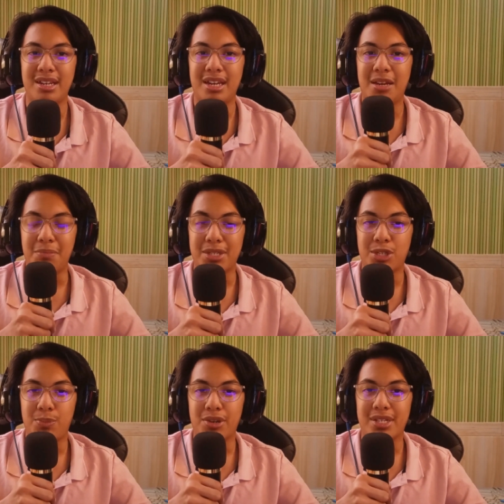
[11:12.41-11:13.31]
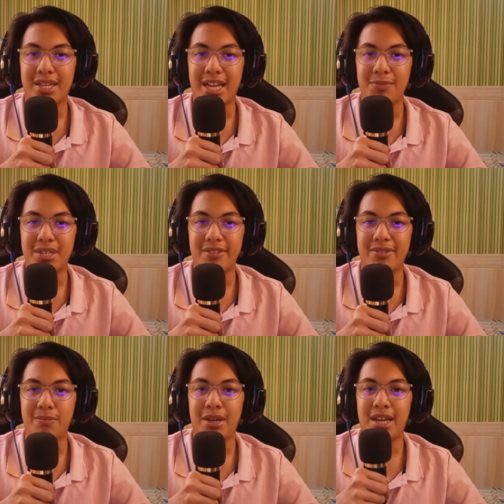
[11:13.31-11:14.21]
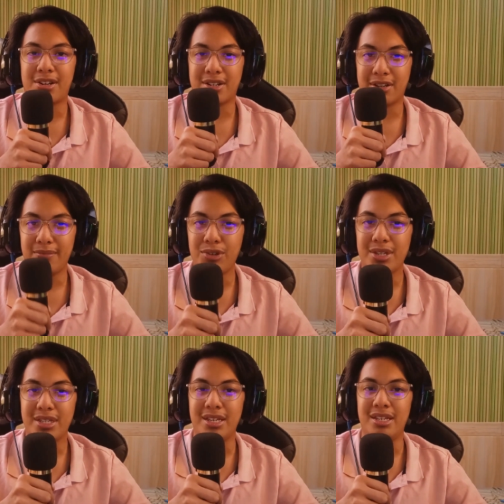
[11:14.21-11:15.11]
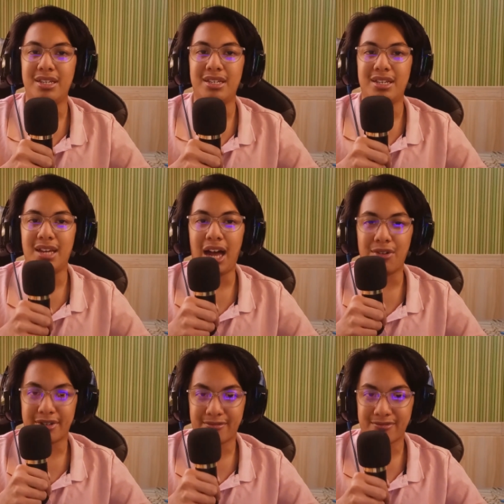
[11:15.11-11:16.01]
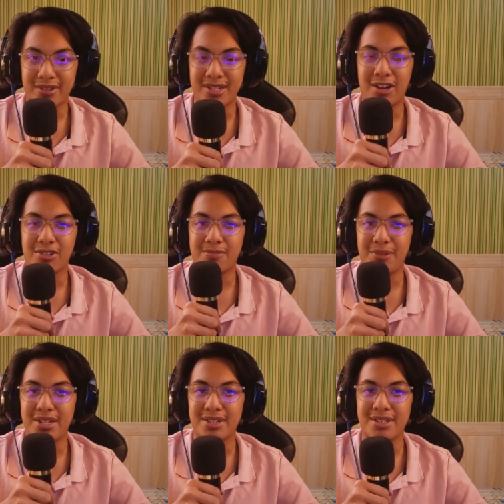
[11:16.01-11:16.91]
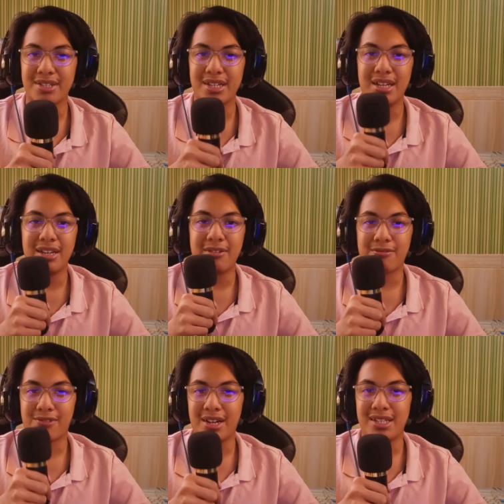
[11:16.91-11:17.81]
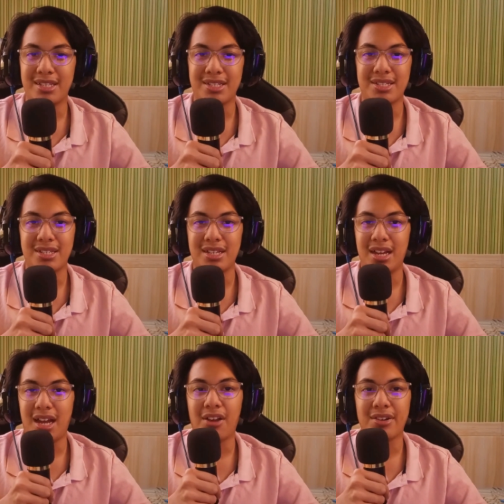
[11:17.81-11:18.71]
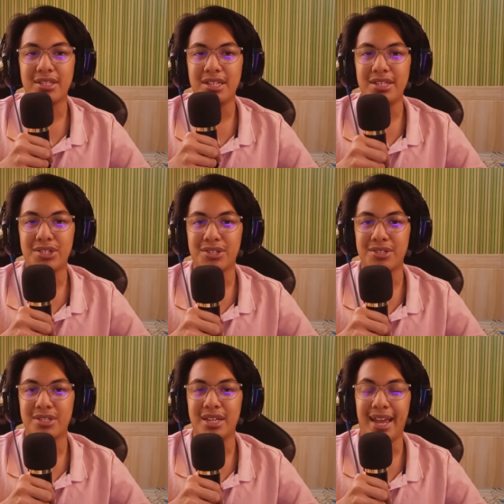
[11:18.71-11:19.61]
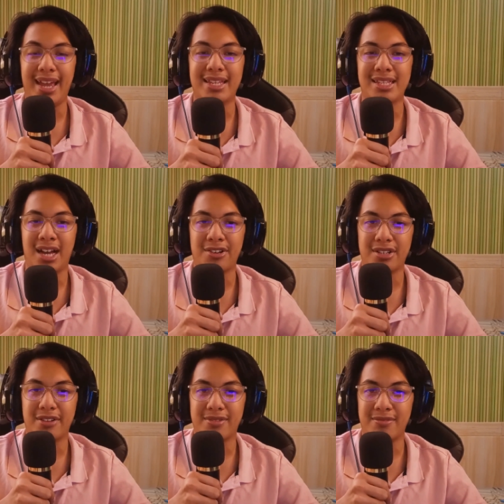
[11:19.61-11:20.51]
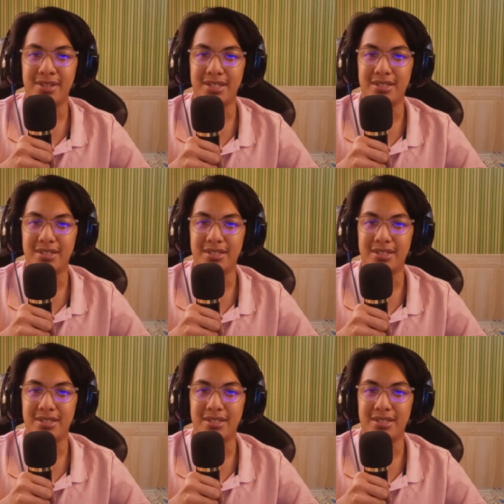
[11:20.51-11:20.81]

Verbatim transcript: but support can be given by our community, our our peers, friends, our teachers, and our government.